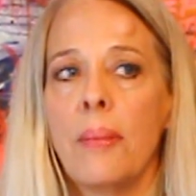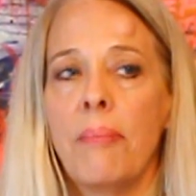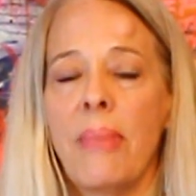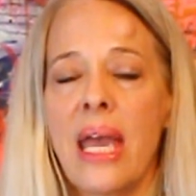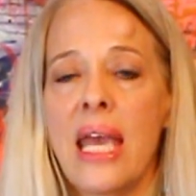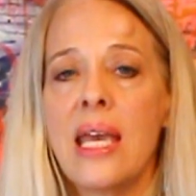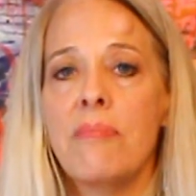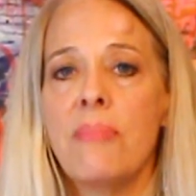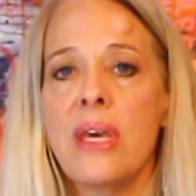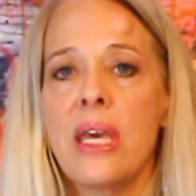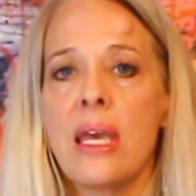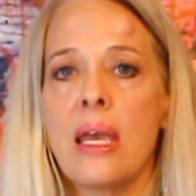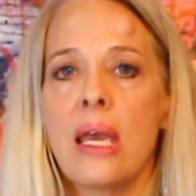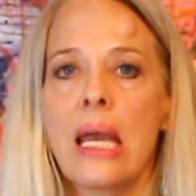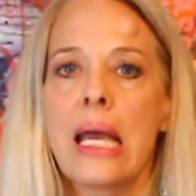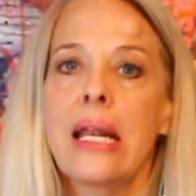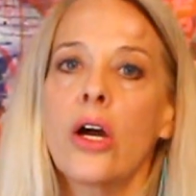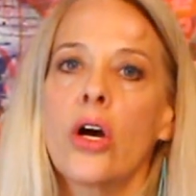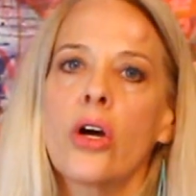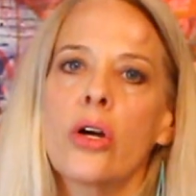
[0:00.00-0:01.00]
may
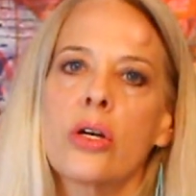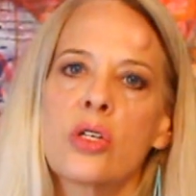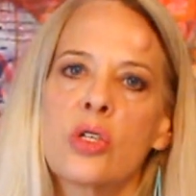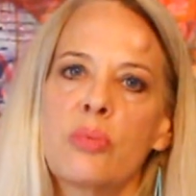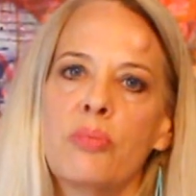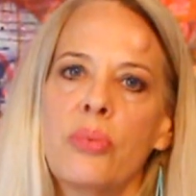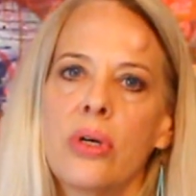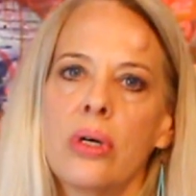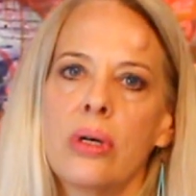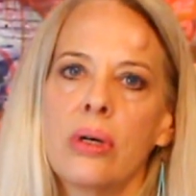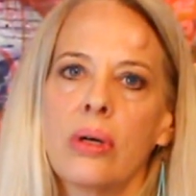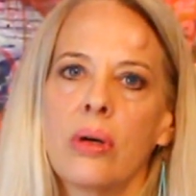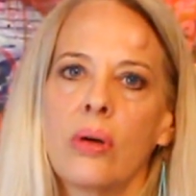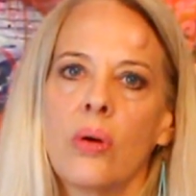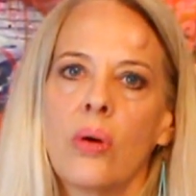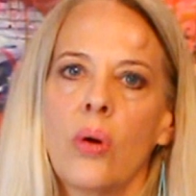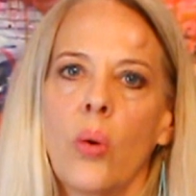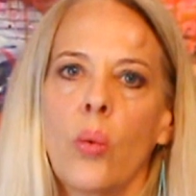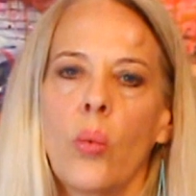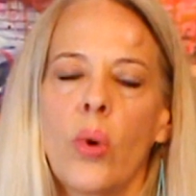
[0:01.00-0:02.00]
be an artist's book.
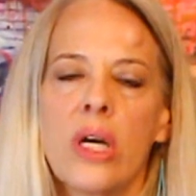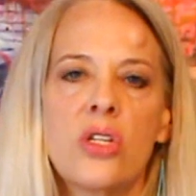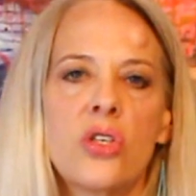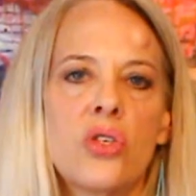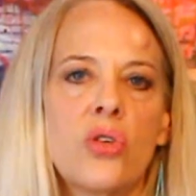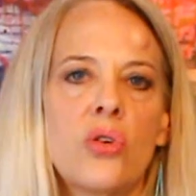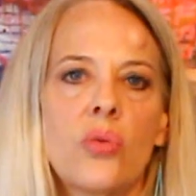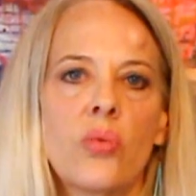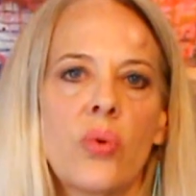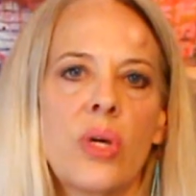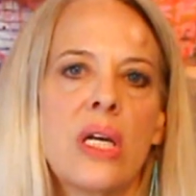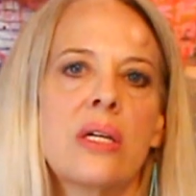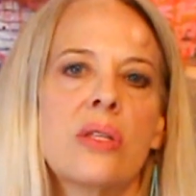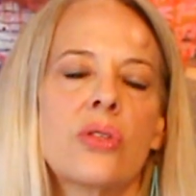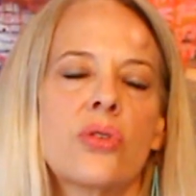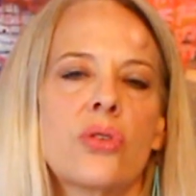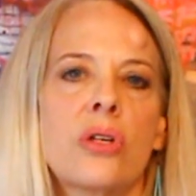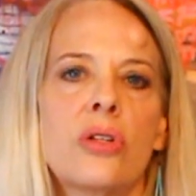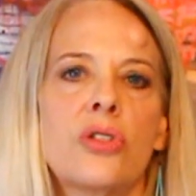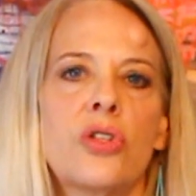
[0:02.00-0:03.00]
Once you
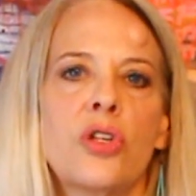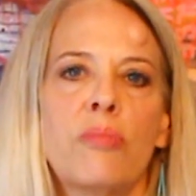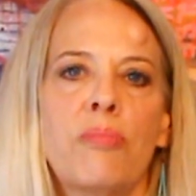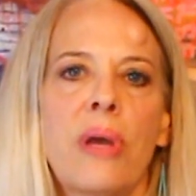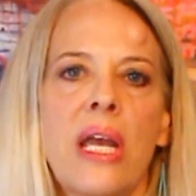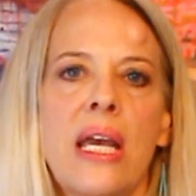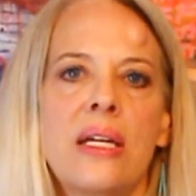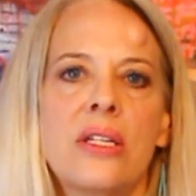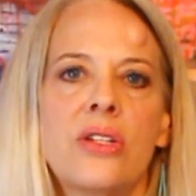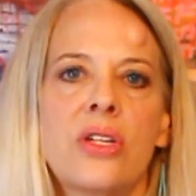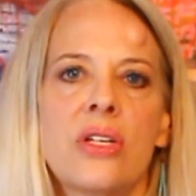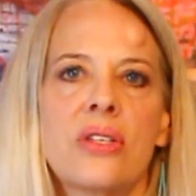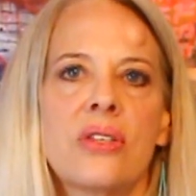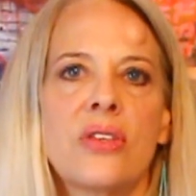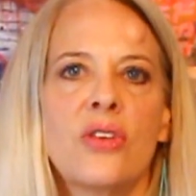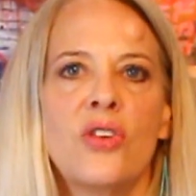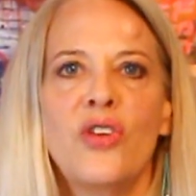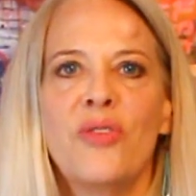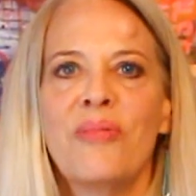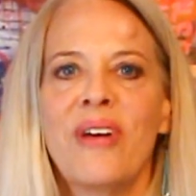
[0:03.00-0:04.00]
reinsert your
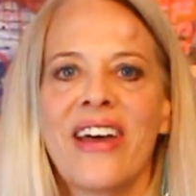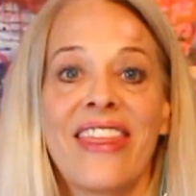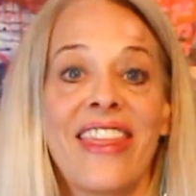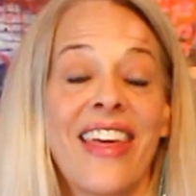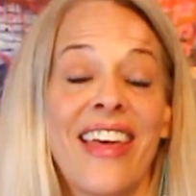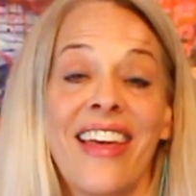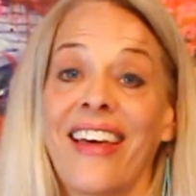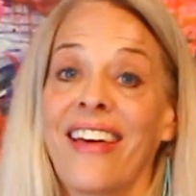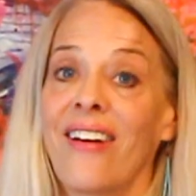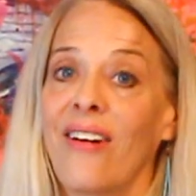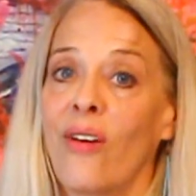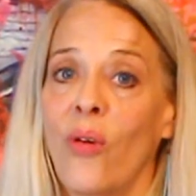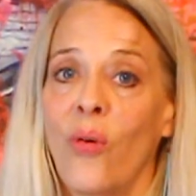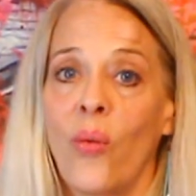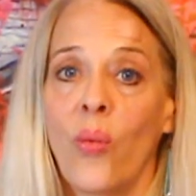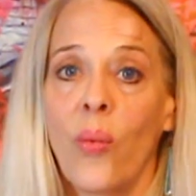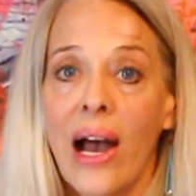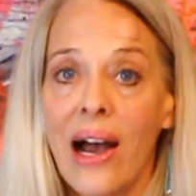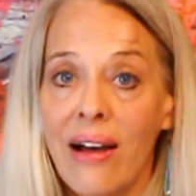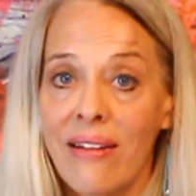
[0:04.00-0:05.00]
pages, you might think,
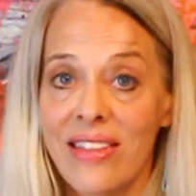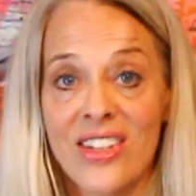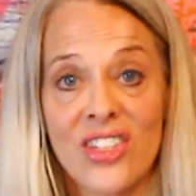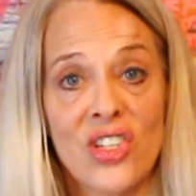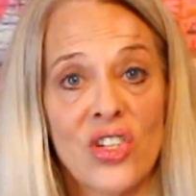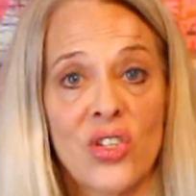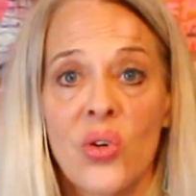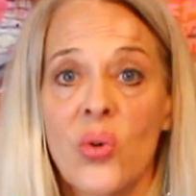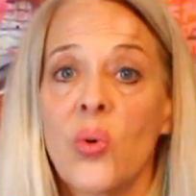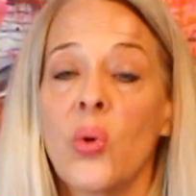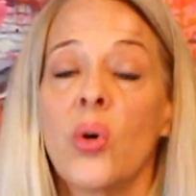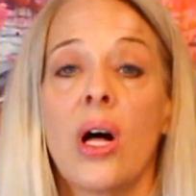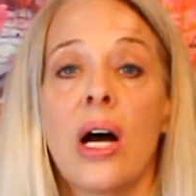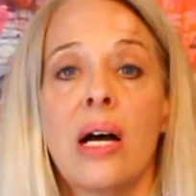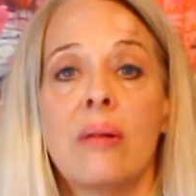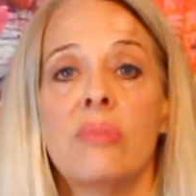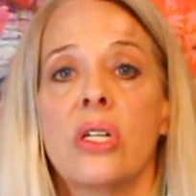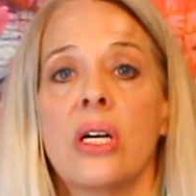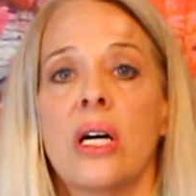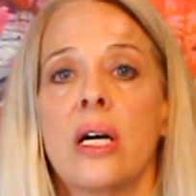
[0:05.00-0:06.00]
wow, this is cool,
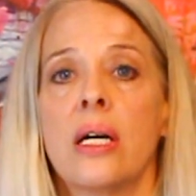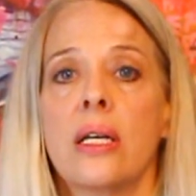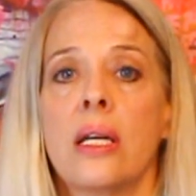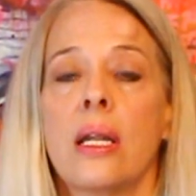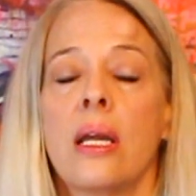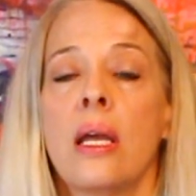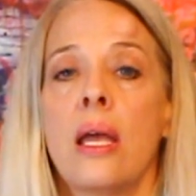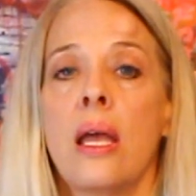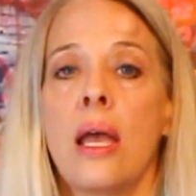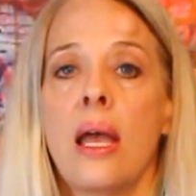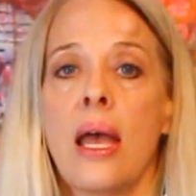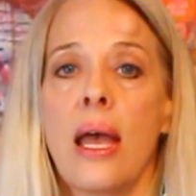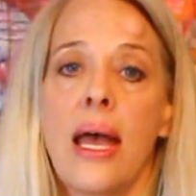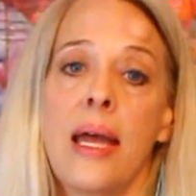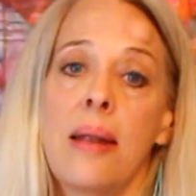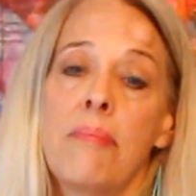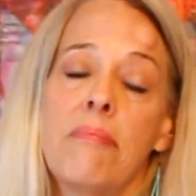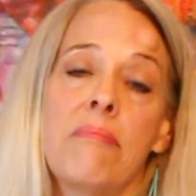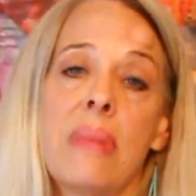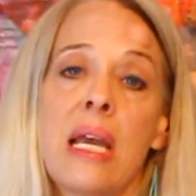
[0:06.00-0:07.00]
I'm done.
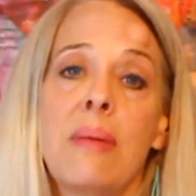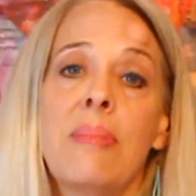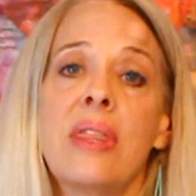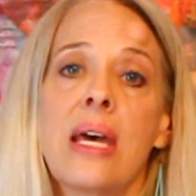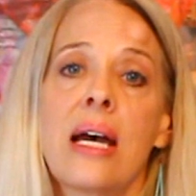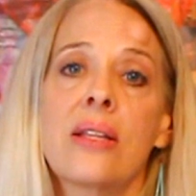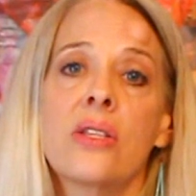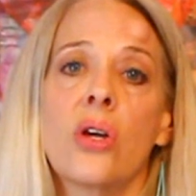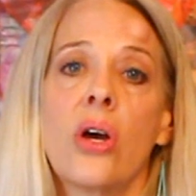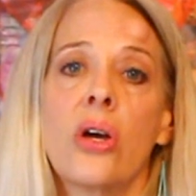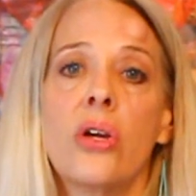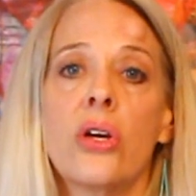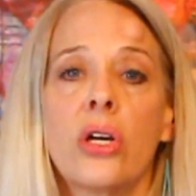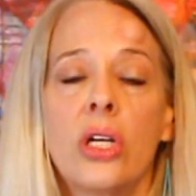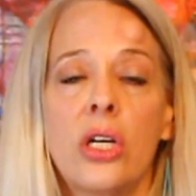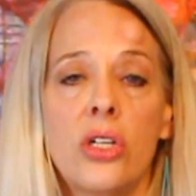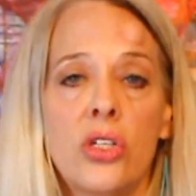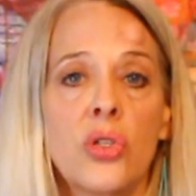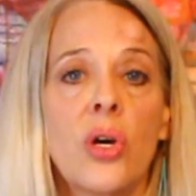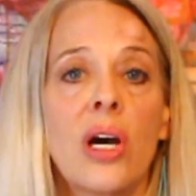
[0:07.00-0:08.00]
And maybe that's all you're
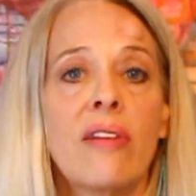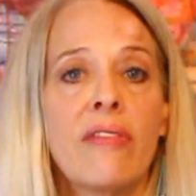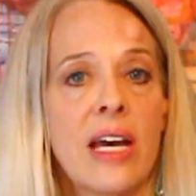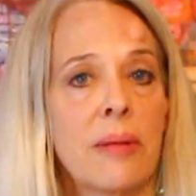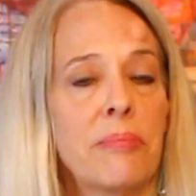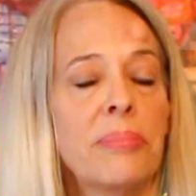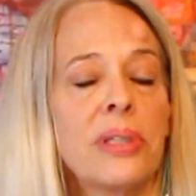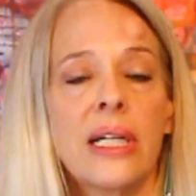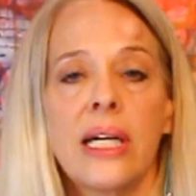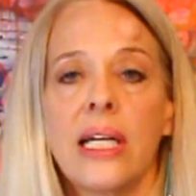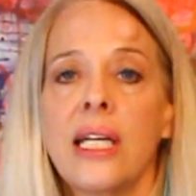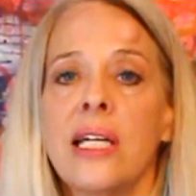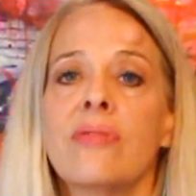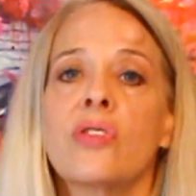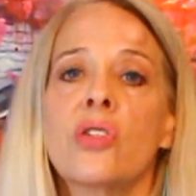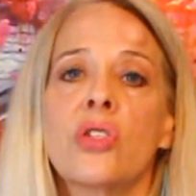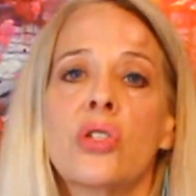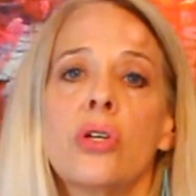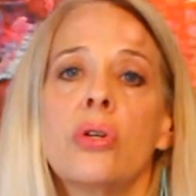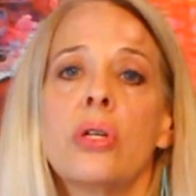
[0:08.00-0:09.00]
going to do. I've had plenty
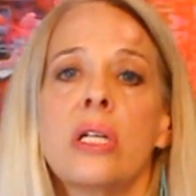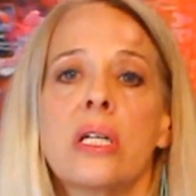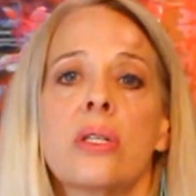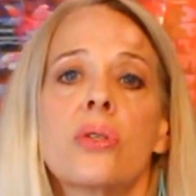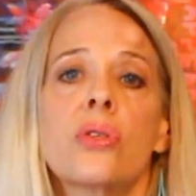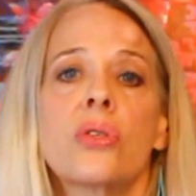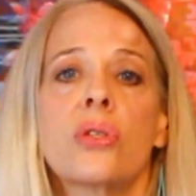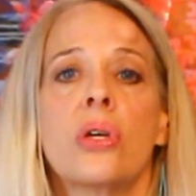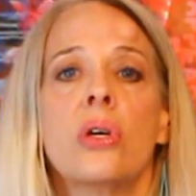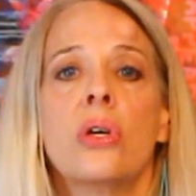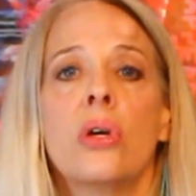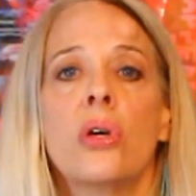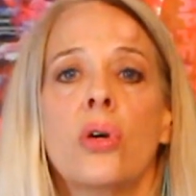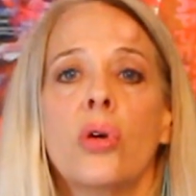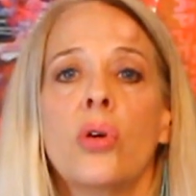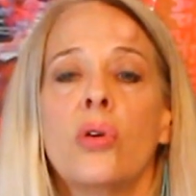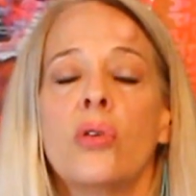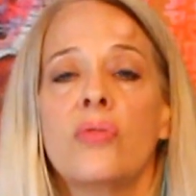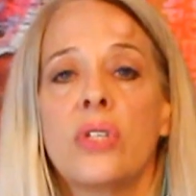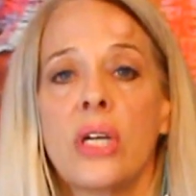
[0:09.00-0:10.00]
of students
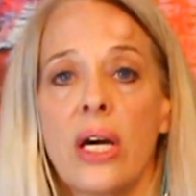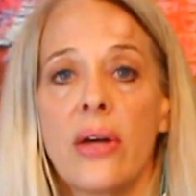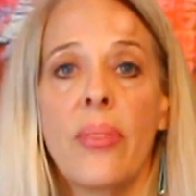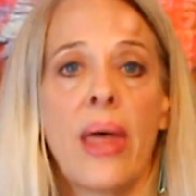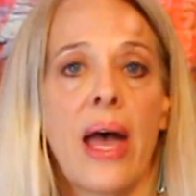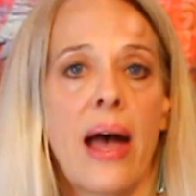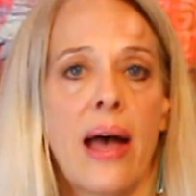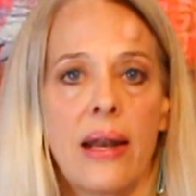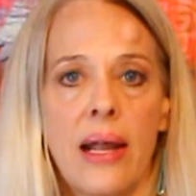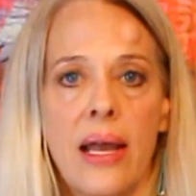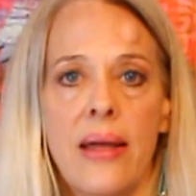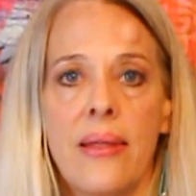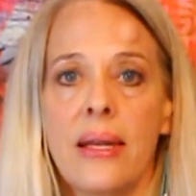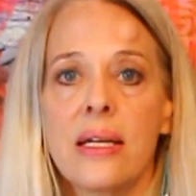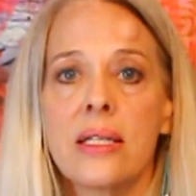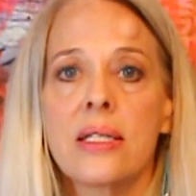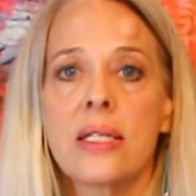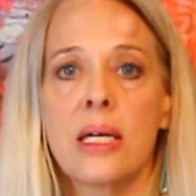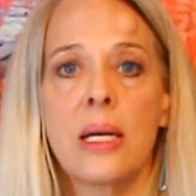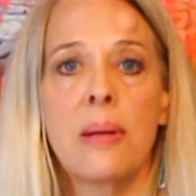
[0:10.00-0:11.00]
who've done that,
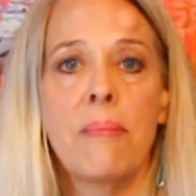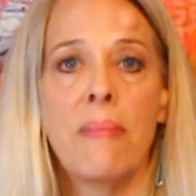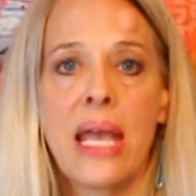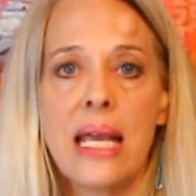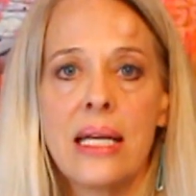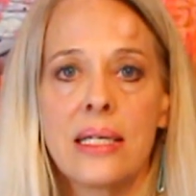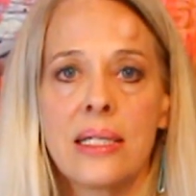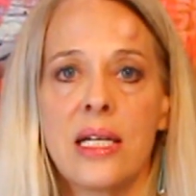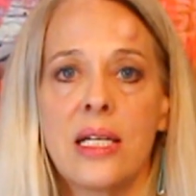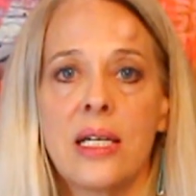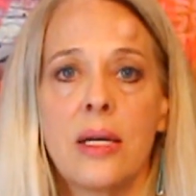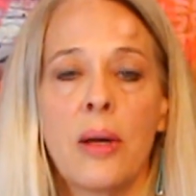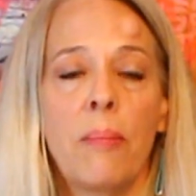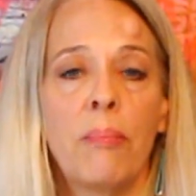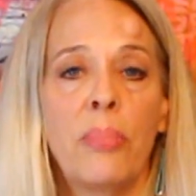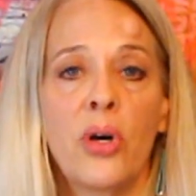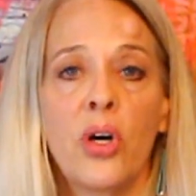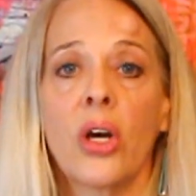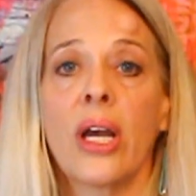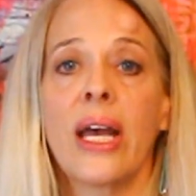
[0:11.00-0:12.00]
and it's an amazing
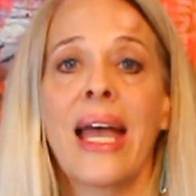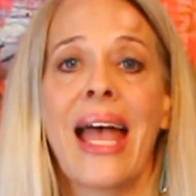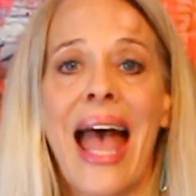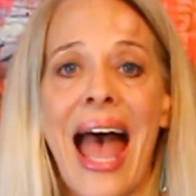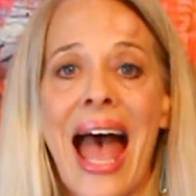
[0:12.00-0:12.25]
book